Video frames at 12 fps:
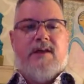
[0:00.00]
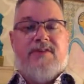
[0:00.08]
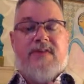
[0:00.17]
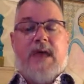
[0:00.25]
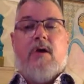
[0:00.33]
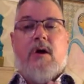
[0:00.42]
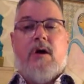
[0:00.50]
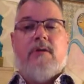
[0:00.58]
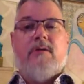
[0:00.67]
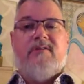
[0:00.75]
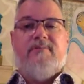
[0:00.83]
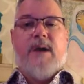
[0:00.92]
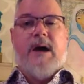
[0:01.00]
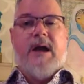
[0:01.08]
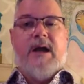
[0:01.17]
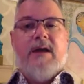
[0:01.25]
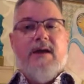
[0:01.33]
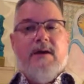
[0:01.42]
thank all of
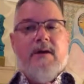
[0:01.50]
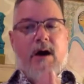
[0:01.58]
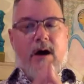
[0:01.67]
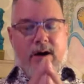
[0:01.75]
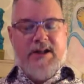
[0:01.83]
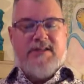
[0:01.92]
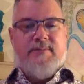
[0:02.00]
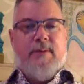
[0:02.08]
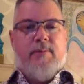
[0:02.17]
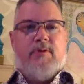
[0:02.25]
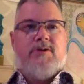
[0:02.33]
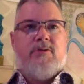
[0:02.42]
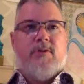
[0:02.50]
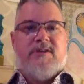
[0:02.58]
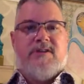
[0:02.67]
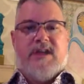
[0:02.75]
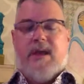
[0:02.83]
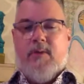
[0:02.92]
my audience members who are
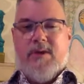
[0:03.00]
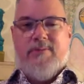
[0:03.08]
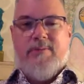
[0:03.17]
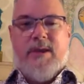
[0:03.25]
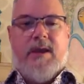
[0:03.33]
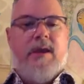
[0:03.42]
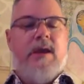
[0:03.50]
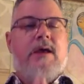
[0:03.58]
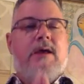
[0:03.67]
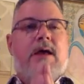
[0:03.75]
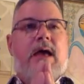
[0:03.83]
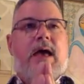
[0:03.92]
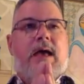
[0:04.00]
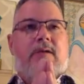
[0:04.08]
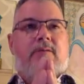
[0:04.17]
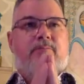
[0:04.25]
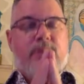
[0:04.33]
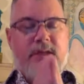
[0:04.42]
sticking with me.
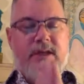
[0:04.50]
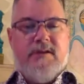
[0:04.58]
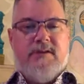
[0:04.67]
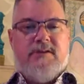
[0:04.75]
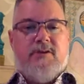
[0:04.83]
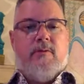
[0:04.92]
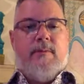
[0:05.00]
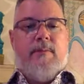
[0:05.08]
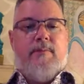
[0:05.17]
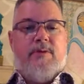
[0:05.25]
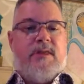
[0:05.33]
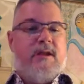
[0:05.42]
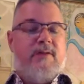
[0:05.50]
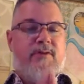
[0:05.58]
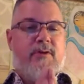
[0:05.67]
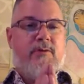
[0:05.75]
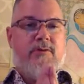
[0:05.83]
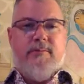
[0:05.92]
And please do remember that
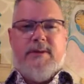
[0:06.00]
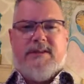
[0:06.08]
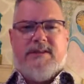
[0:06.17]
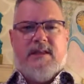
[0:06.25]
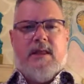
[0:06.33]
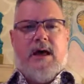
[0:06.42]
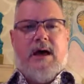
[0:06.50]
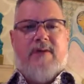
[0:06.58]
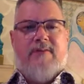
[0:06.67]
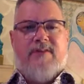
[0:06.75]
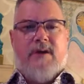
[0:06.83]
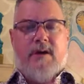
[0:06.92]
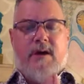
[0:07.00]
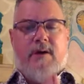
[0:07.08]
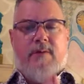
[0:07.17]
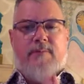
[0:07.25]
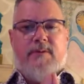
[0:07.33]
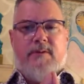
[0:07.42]
if you do miss the live
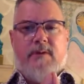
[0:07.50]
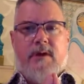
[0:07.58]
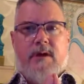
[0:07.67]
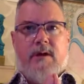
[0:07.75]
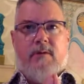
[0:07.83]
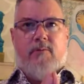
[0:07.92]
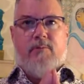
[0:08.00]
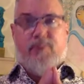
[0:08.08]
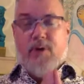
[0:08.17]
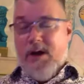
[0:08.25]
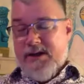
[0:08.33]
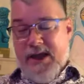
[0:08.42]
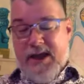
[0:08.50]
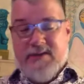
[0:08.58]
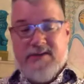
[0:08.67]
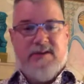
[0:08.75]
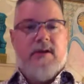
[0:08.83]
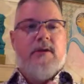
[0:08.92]

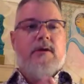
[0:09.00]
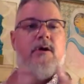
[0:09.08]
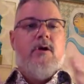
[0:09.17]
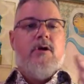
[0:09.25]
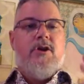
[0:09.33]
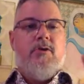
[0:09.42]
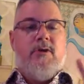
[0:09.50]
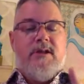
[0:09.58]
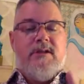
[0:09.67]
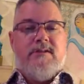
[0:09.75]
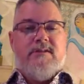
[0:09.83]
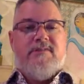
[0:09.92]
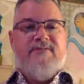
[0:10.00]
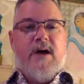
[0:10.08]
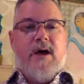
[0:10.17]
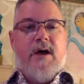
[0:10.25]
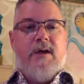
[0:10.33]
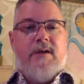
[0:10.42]
broadcasts, you can
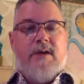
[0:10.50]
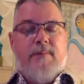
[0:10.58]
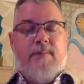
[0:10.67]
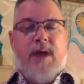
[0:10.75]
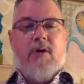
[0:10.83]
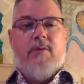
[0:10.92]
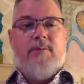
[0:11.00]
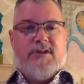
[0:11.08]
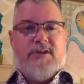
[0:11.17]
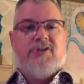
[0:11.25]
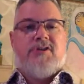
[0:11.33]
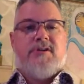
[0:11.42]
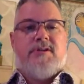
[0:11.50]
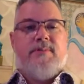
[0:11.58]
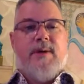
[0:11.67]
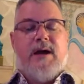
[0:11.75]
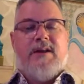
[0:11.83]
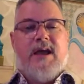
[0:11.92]
find Empowering Musicians
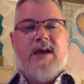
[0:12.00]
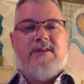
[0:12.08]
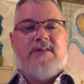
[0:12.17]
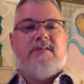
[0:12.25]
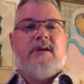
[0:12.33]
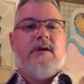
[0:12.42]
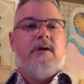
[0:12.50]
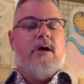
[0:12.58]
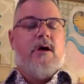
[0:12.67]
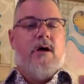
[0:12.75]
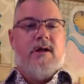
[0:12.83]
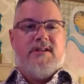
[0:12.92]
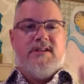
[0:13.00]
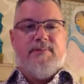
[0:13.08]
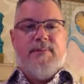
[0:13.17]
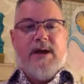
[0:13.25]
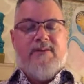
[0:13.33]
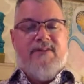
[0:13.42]
podcast on
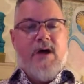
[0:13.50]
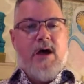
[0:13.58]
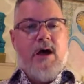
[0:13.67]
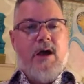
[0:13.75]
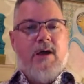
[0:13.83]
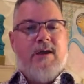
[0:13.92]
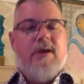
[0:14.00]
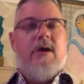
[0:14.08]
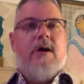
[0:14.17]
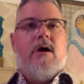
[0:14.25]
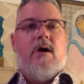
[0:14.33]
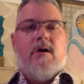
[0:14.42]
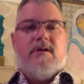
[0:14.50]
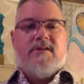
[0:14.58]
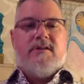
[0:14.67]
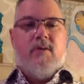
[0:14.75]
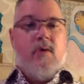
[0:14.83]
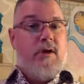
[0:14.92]
Spotify,
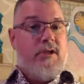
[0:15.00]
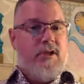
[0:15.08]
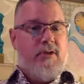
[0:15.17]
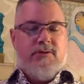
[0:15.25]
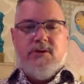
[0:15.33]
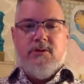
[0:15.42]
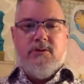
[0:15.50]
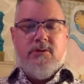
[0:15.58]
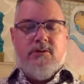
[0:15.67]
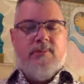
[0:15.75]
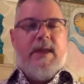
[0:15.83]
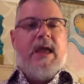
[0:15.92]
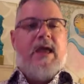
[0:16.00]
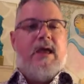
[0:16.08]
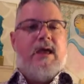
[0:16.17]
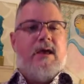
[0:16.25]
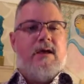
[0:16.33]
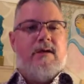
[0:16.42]
also on YouTube,
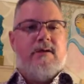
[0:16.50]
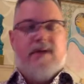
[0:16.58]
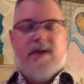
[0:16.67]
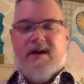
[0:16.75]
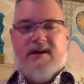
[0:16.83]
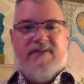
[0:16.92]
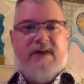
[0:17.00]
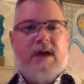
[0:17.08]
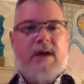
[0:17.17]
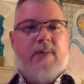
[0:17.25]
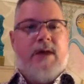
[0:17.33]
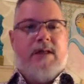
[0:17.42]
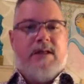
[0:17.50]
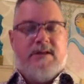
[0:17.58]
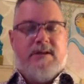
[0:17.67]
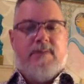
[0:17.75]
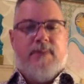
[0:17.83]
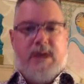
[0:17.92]
and via my
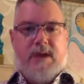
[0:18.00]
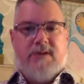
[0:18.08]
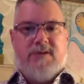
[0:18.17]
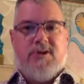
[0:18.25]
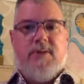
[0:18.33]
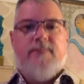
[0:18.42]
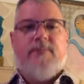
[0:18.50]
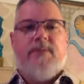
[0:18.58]
LinkedIn page.